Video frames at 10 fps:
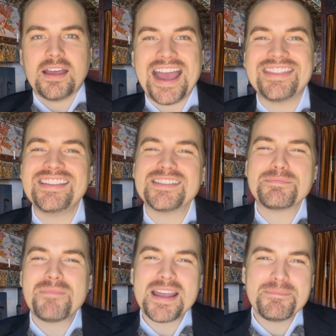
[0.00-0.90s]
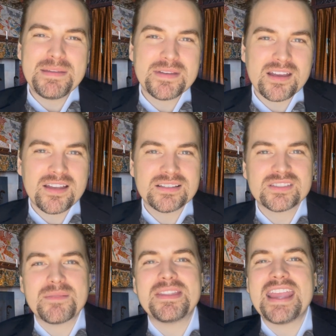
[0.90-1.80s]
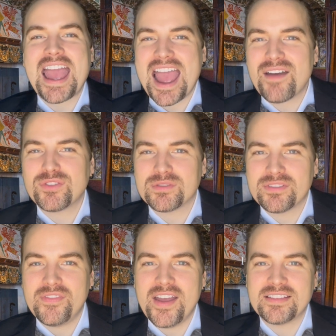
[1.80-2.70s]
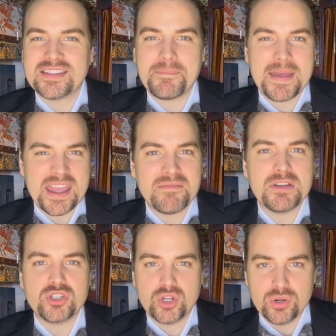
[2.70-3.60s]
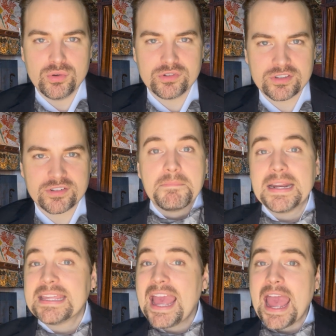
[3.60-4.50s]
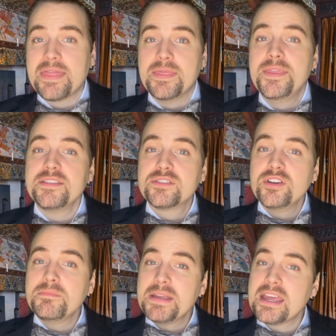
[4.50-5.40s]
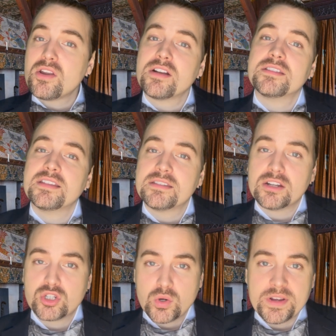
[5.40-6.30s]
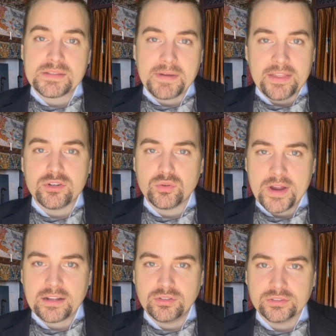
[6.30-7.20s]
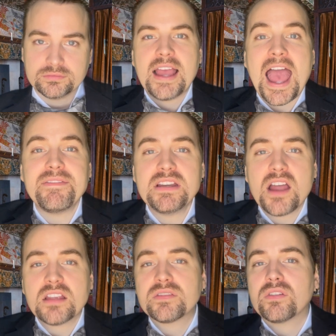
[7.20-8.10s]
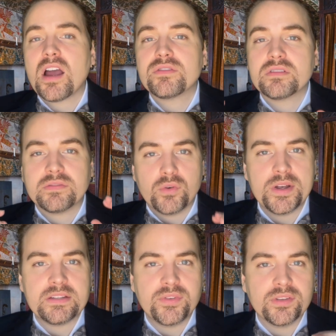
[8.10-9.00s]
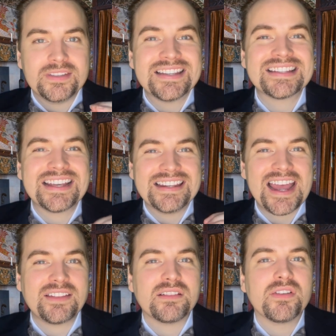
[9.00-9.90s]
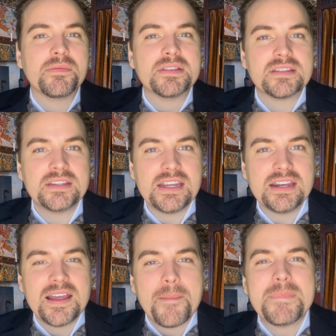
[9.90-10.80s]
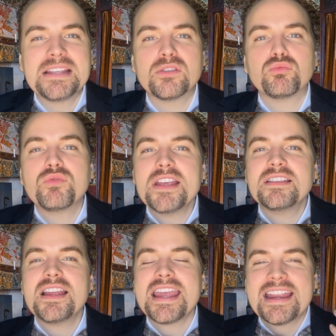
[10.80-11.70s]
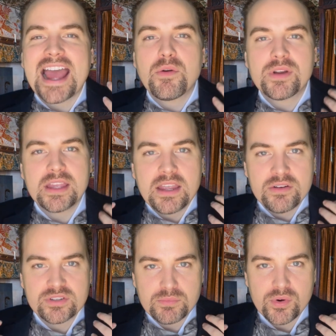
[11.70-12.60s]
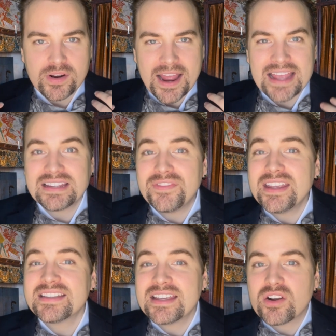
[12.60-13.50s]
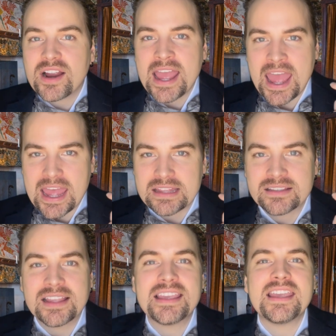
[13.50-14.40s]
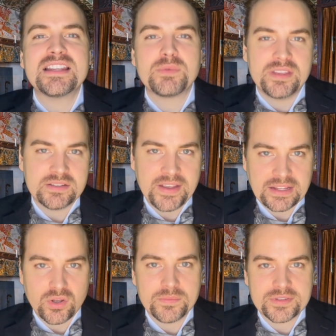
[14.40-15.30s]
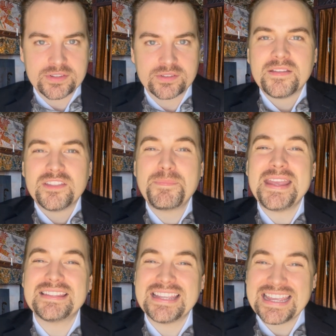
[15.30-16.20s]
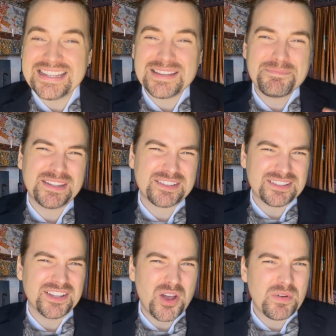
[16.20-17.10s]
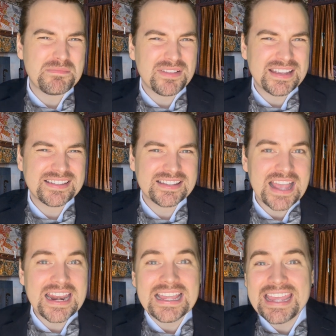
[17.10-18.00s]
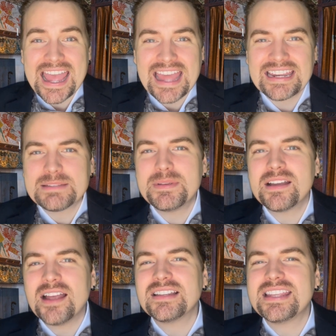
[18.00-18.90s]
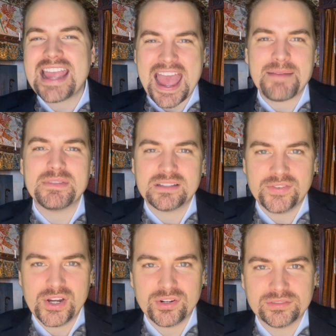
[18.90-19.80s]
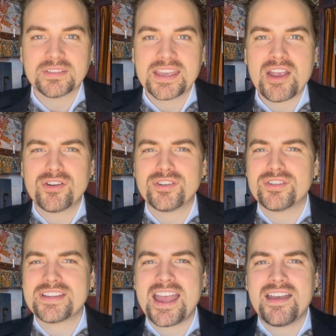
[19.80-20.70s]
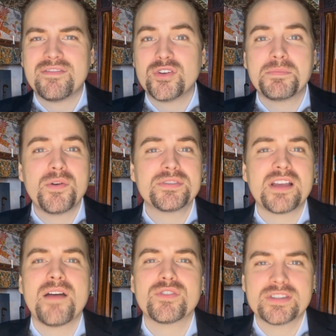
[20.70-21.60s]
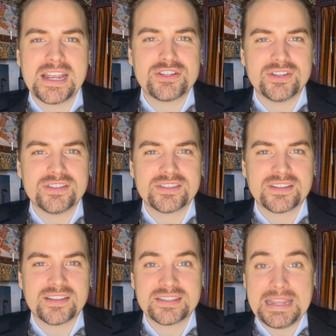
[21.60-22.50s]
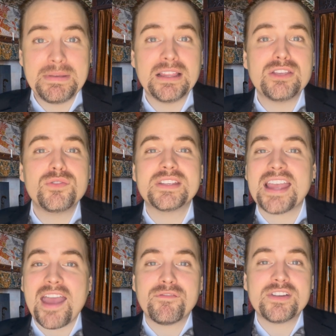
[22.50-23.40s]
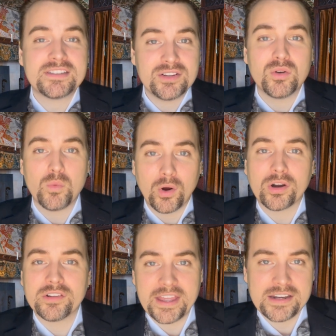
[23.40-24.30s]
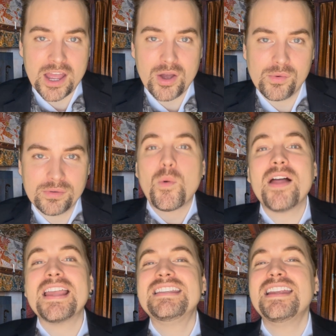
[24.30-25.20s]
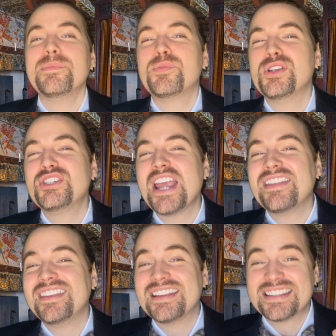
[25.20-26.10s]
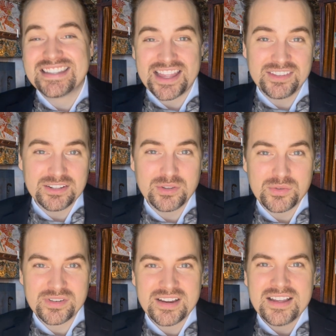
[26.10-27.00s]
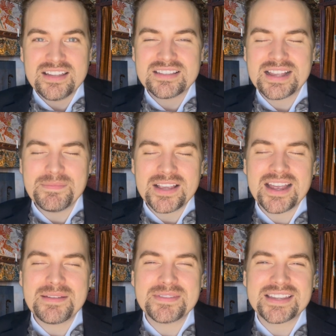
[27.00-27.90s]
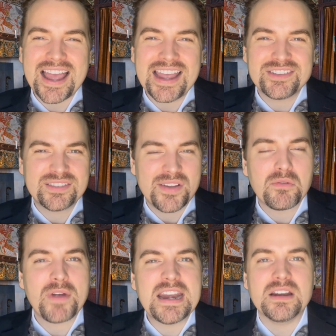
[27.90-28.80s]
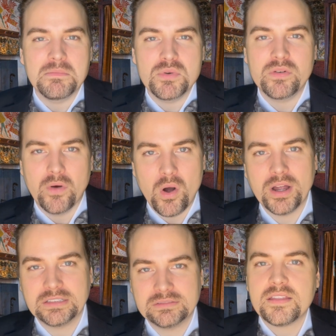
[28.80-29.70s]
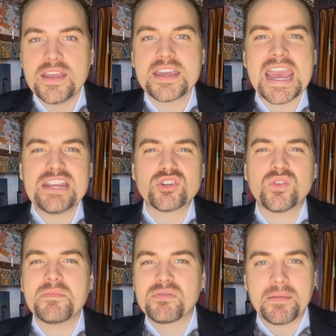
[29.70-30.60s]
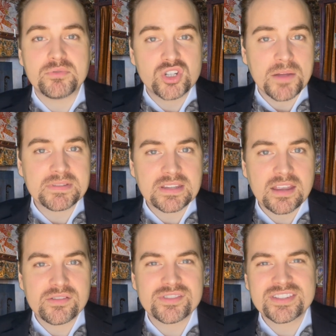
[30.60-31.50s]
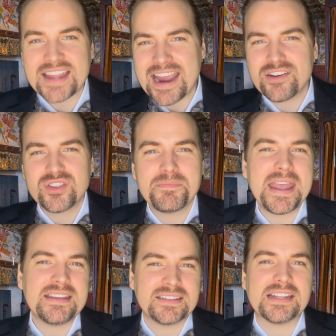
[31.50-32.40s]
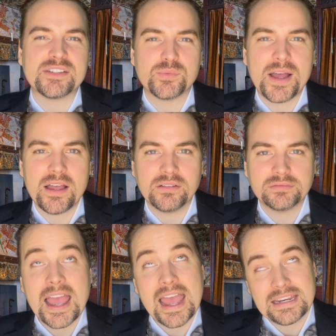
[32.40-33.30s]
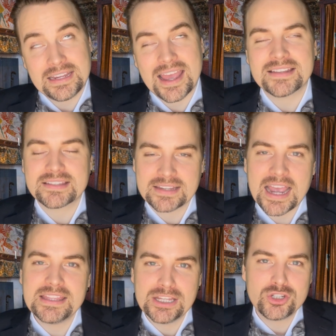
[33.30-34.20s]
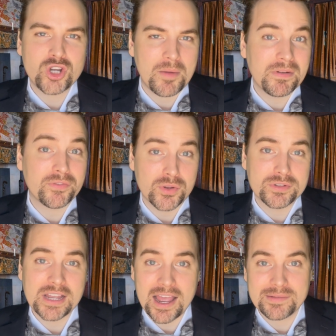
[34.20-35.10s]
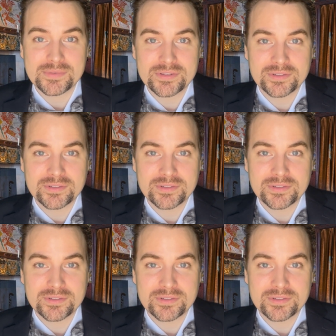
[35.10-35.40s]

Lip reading: I think this might be because of some of the after effects that may have been used. But again, this could be an artistic choice by the director. Having Nosferatu's voice feel disconnected from the scene makes it resonate in our ears more, as if he is in our heads like he is with his victims. The pacing is a bit slow in places, and again, it's because of the atmosphere. Characters have verbose conversations, seemingly using every single word they know. While I did appreciate the extended lore, sometimes I just felt ready to move on. The occasional abrupt jump scare staggered the pacing as well. And yes, I did jump a few times.